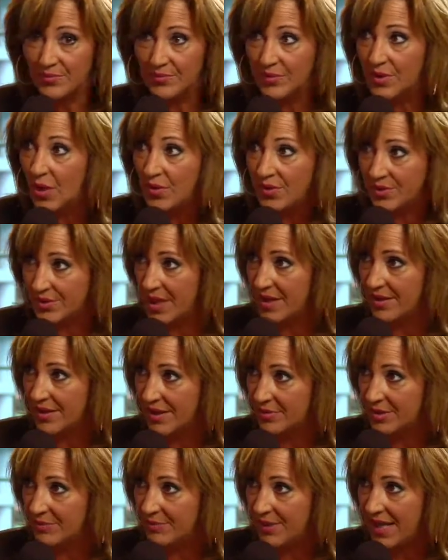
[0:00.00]
know they're not
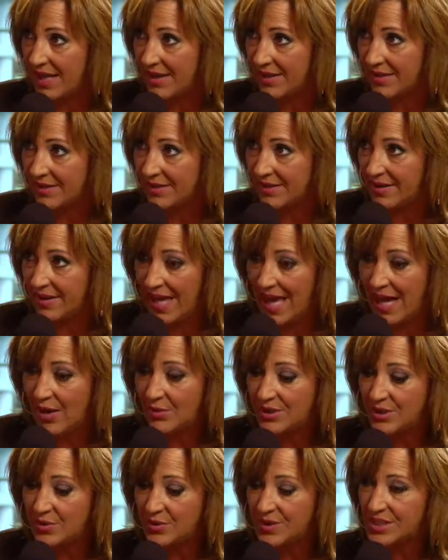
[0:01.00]
coming back.
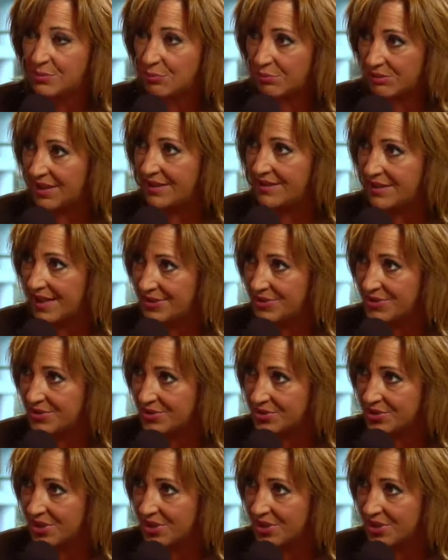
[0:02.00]
How do you explain that to your